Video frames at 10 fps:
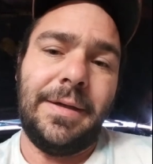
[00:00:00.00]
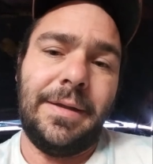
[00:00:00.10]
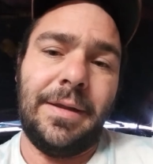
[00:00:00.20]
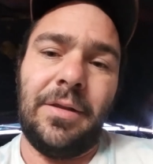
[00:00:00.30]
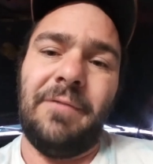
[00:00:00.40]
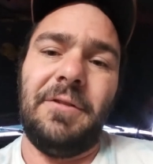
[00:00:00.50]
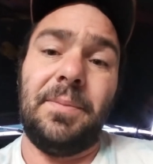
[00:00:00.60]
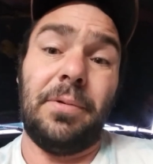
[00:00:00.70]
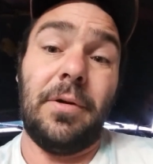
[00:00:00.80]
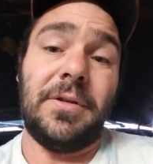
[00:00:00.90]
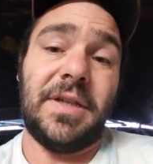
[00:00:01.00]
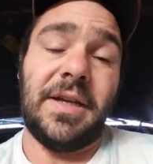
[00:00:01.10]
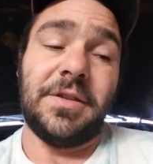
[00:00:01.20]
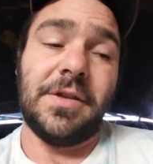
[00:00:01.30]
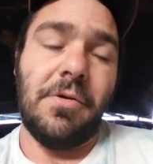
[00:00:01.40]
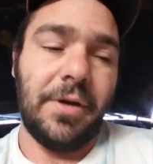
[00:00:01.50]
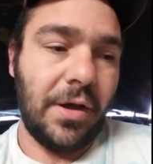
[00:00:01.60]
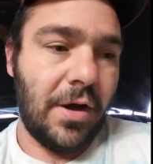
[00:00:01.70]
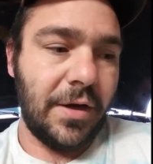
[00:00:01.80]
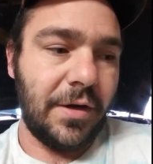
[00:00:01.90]
the lovely protests going
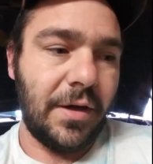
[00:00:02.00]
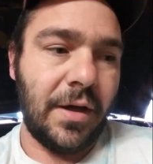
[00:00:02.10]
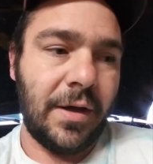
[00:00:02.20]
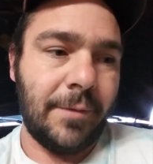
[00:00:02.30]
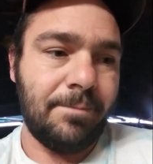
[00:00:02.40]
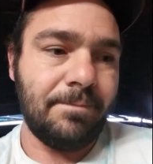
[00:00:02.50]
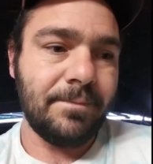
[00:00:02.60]
on.